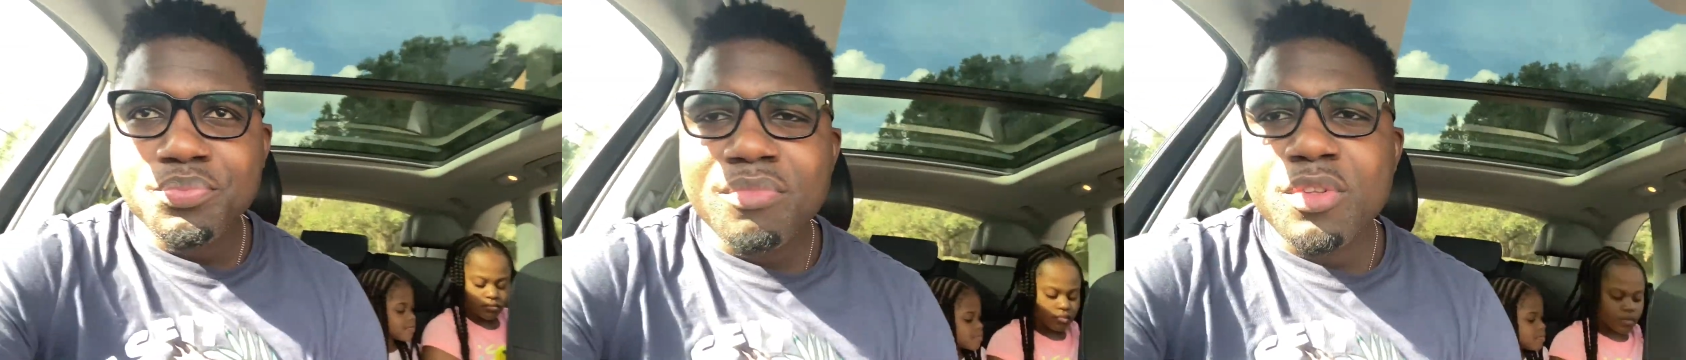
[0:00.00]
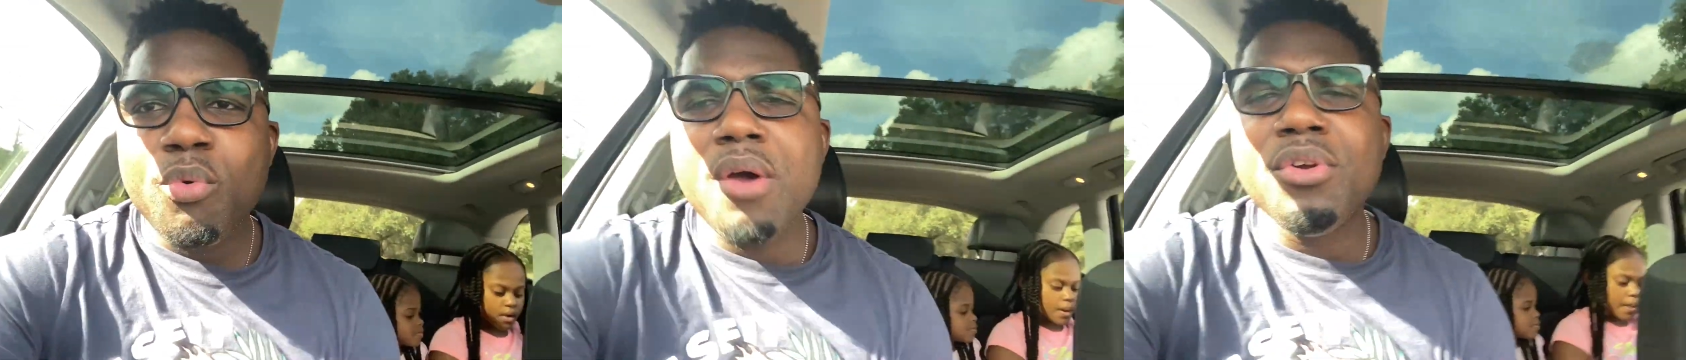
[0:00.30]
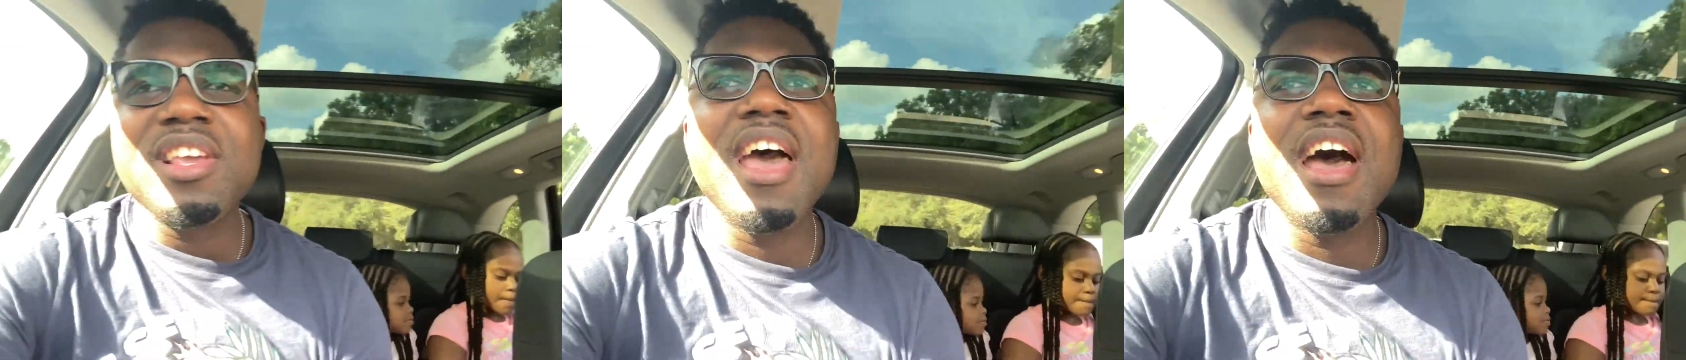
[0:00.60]
Speaker 1: Why well, you
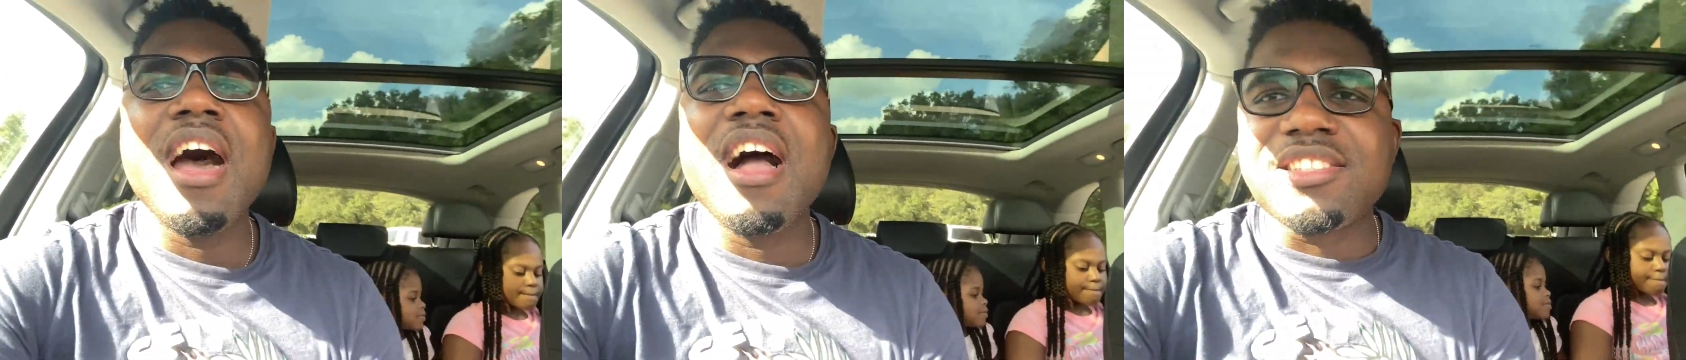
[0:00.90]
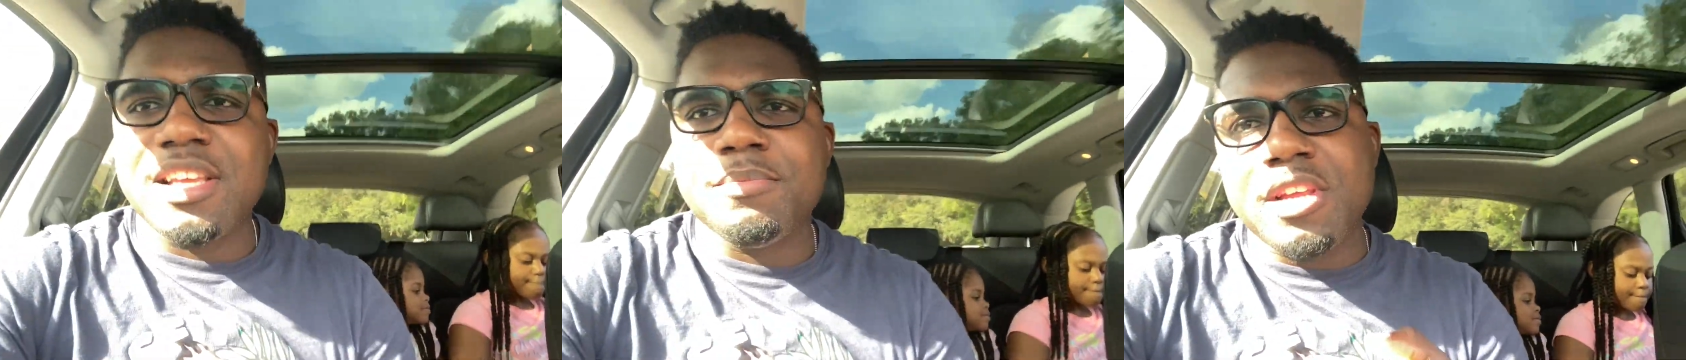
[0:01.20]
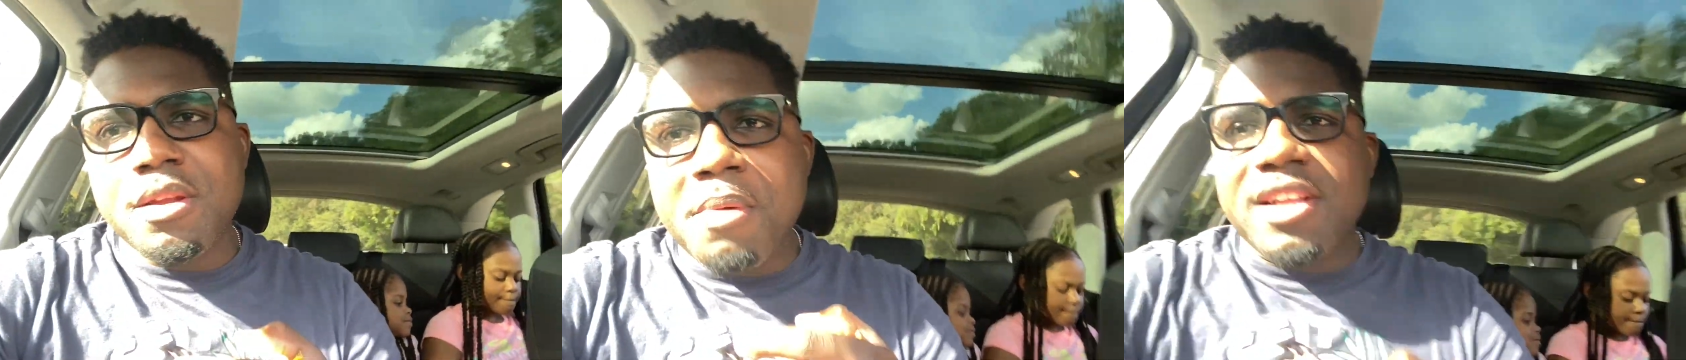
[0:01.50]
can't accept so
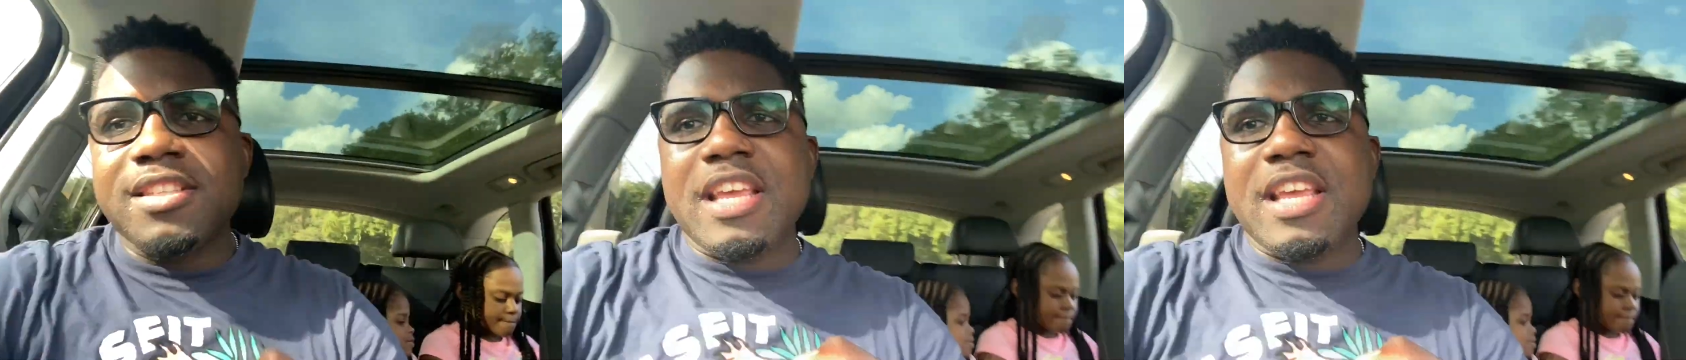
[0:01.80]
the man say him